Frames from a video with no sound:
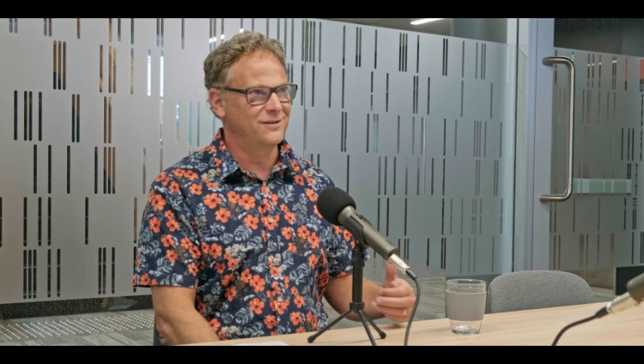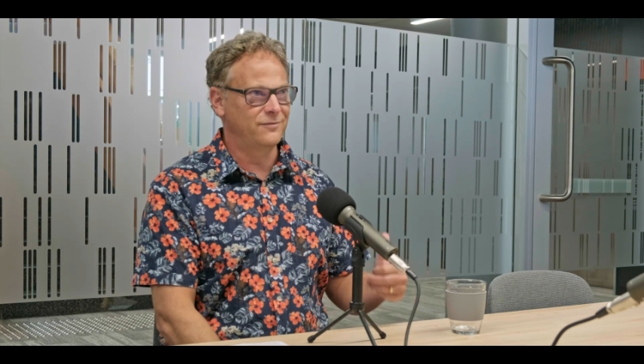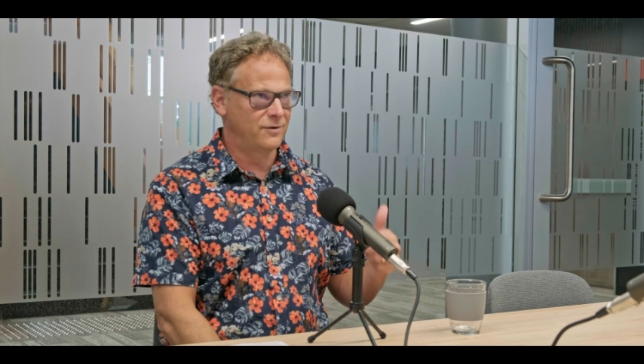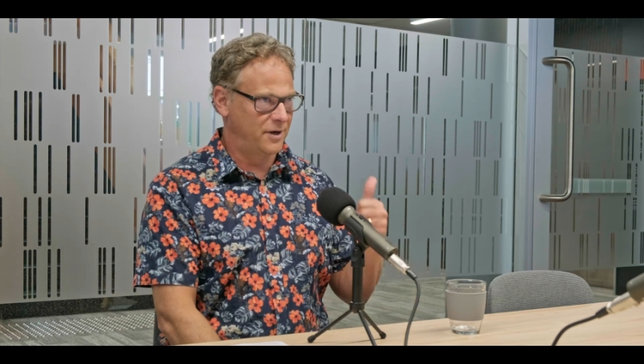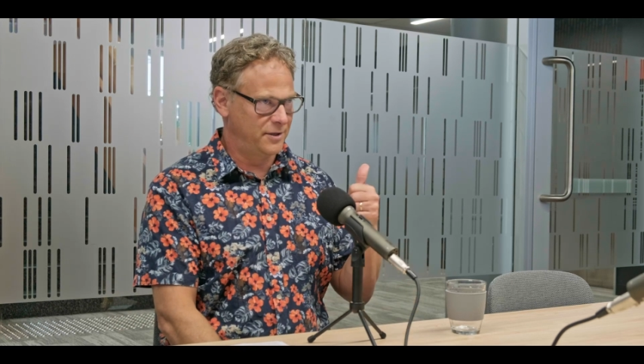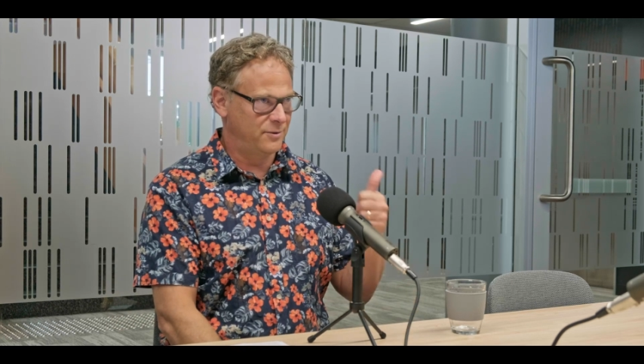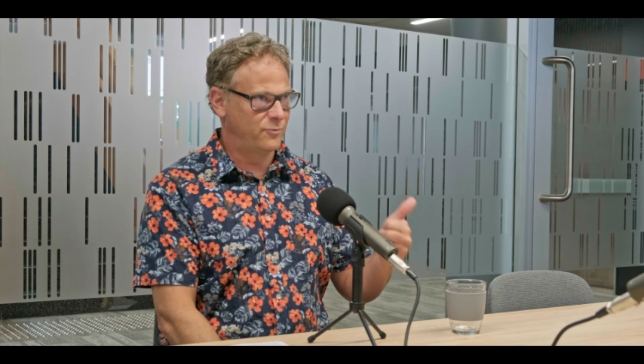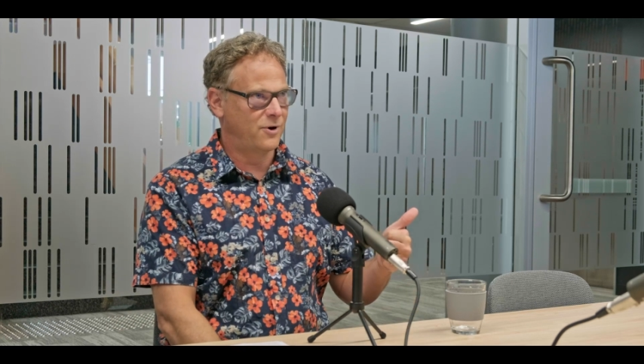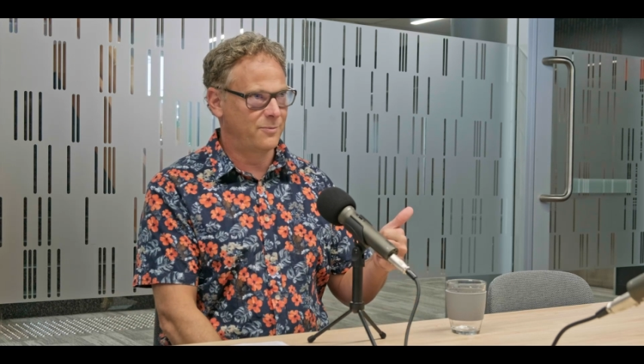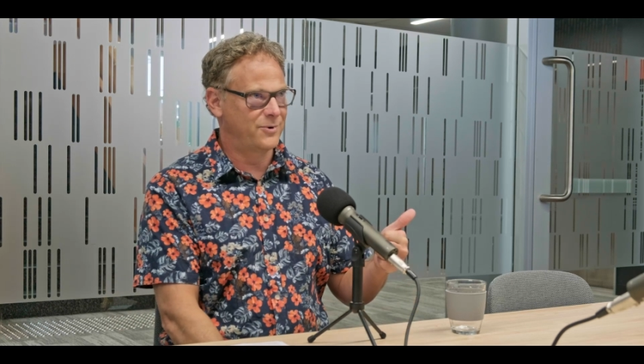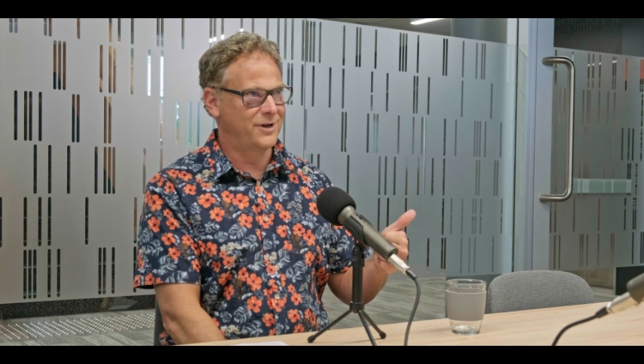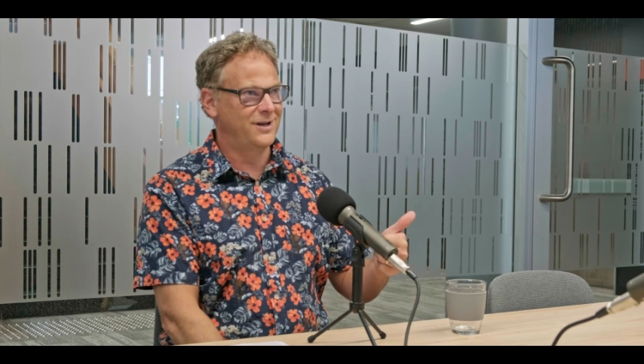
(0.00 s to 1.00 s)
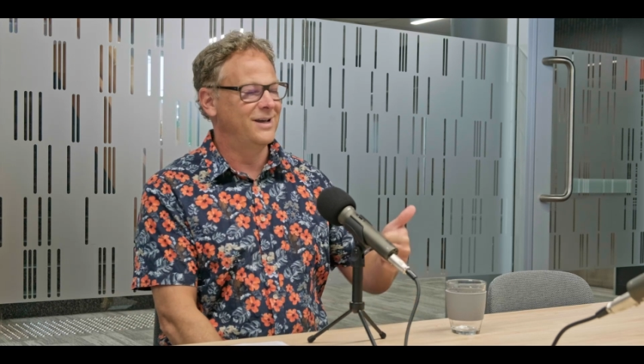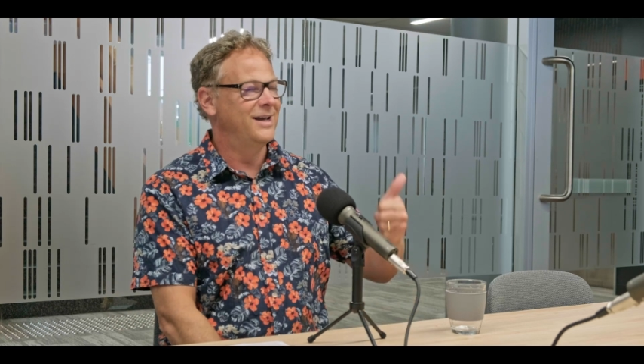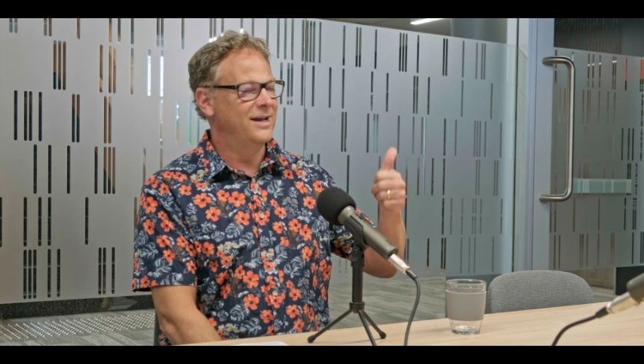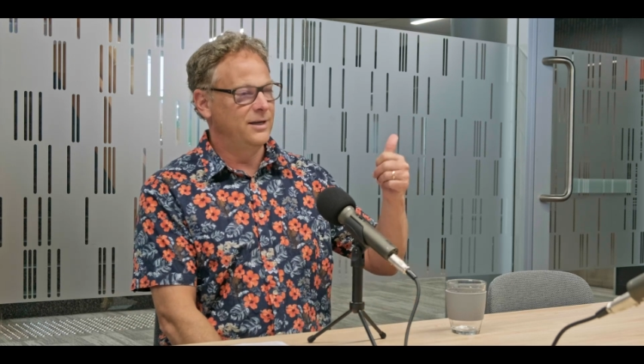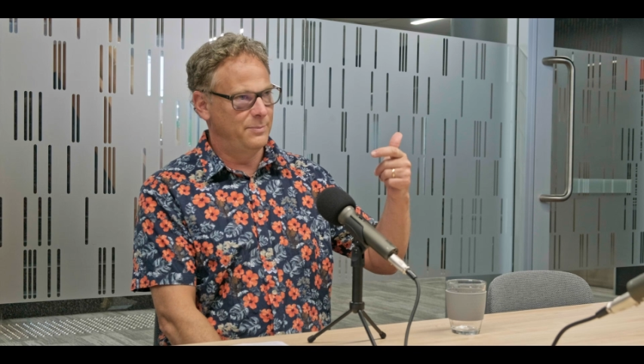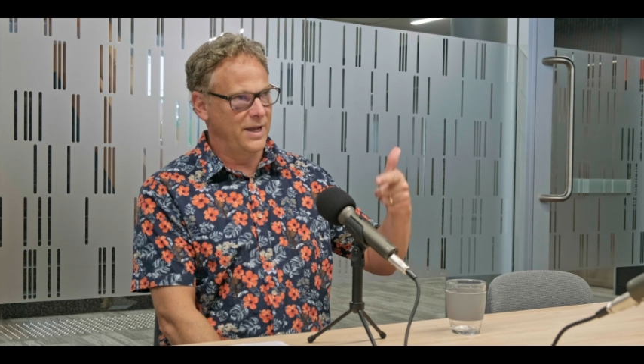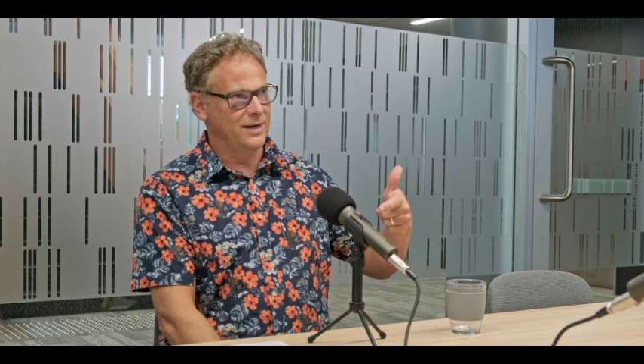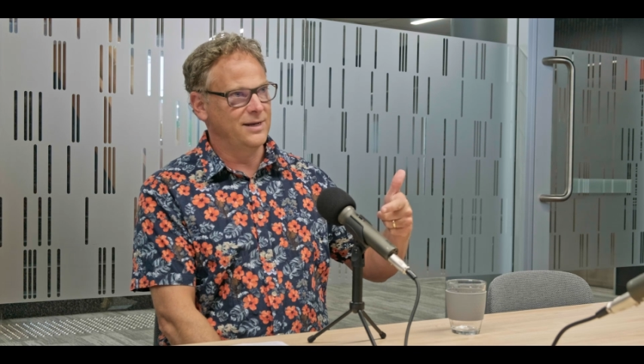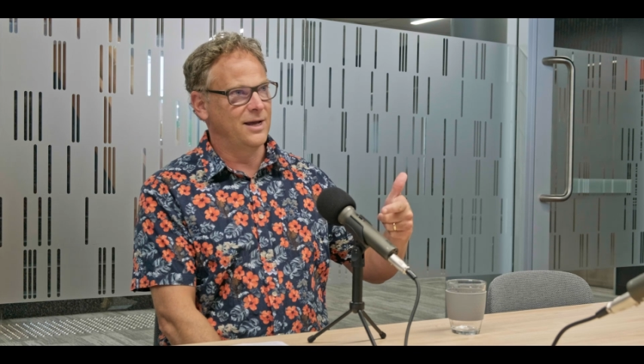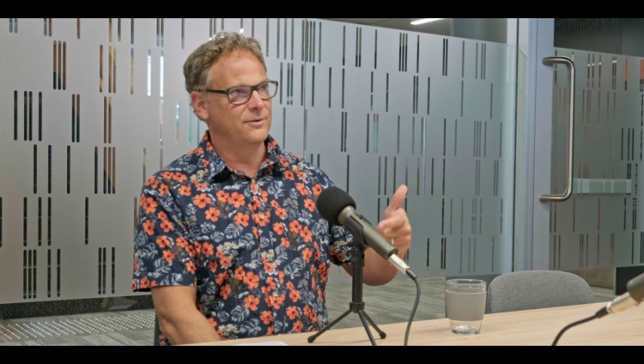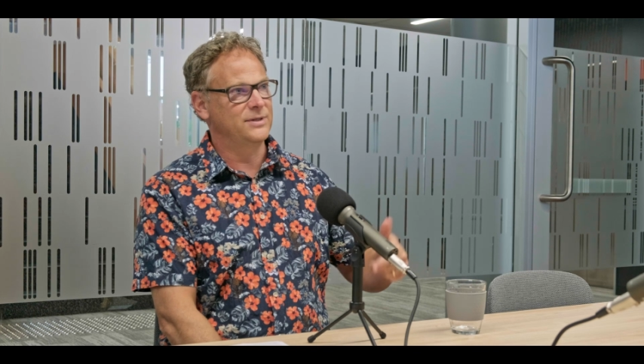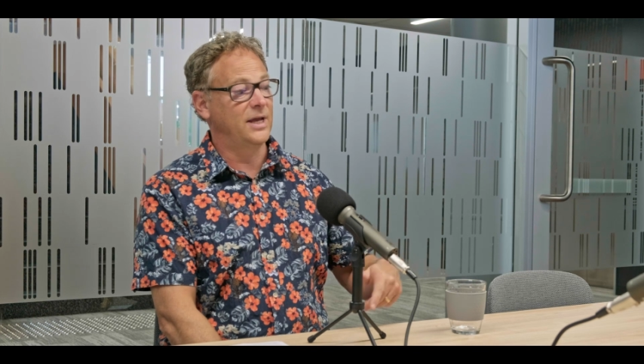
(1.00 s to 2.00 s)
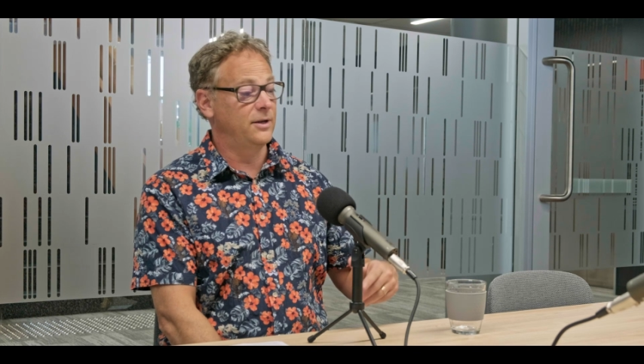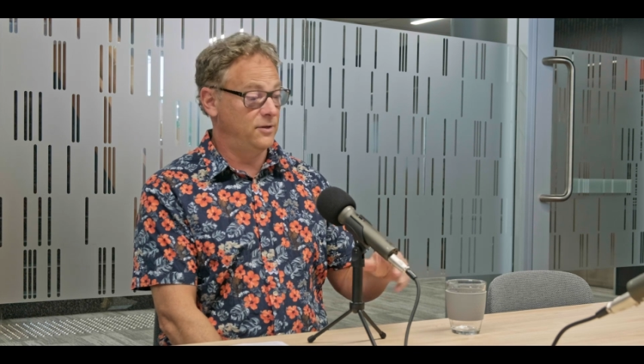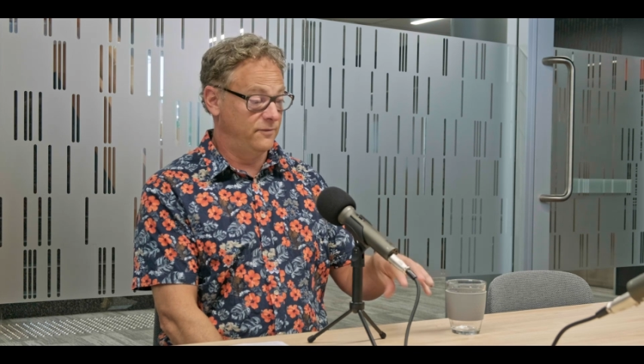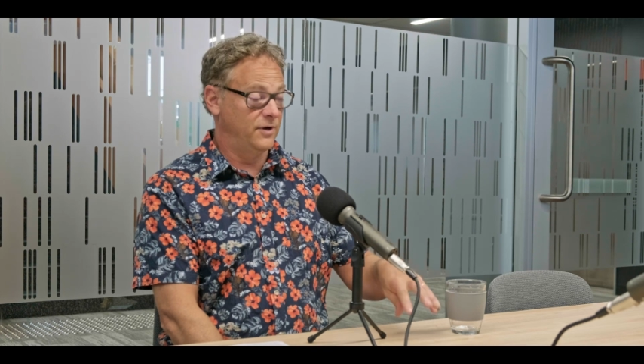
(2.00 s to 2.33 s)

You've got your property, paying down debt.